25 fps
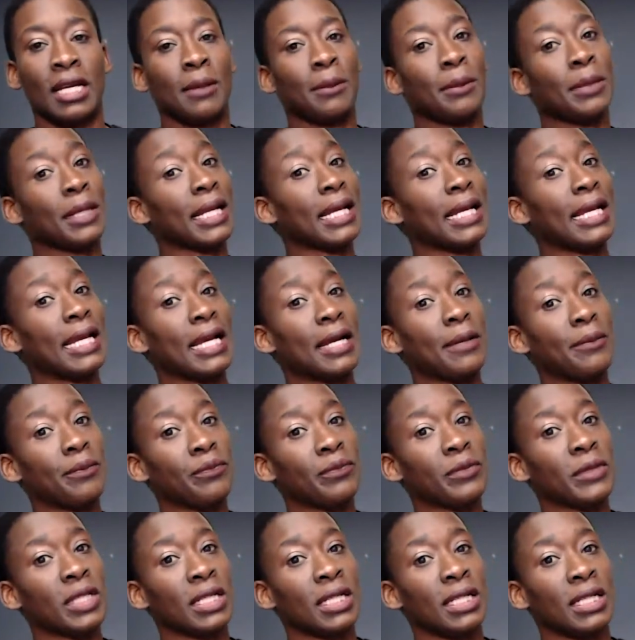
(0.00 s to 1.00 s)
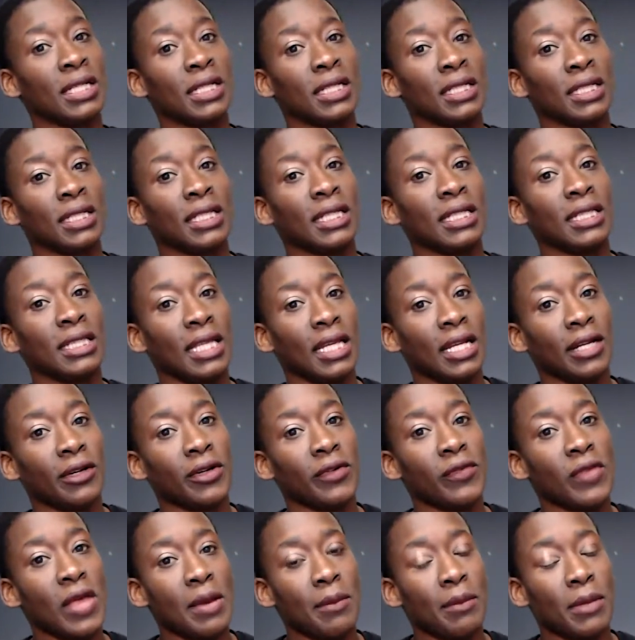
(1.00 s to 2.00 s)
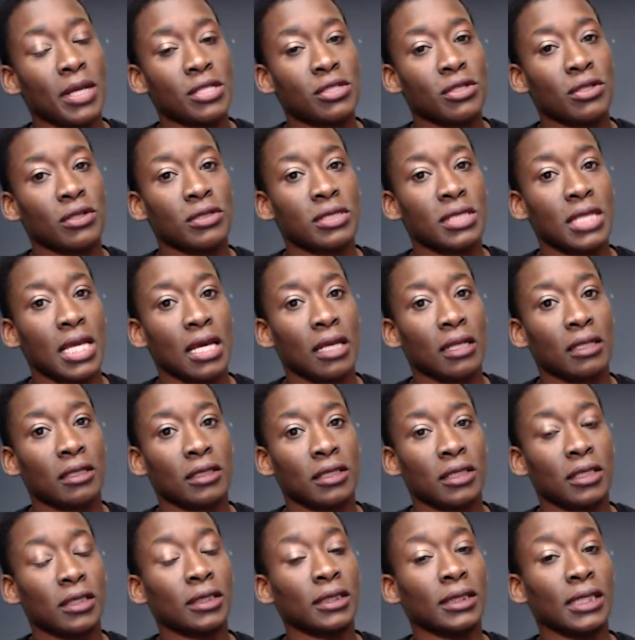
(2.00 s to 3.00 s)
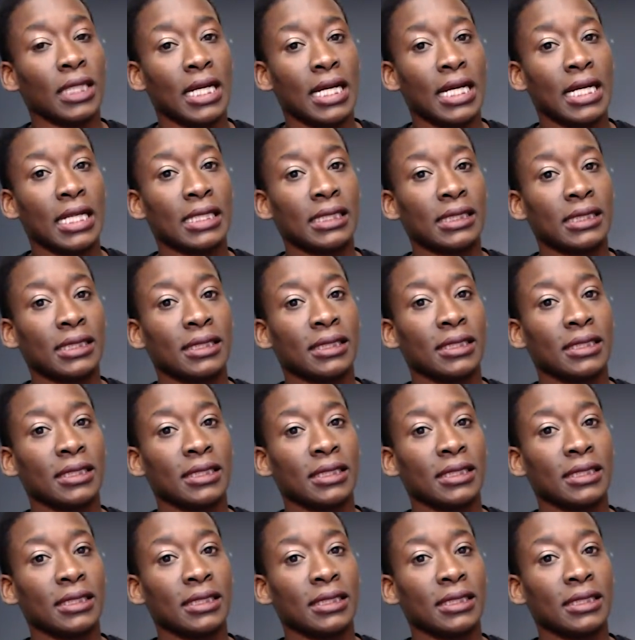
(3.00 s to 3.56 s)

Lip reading: But I am in the area of that musculoskeletal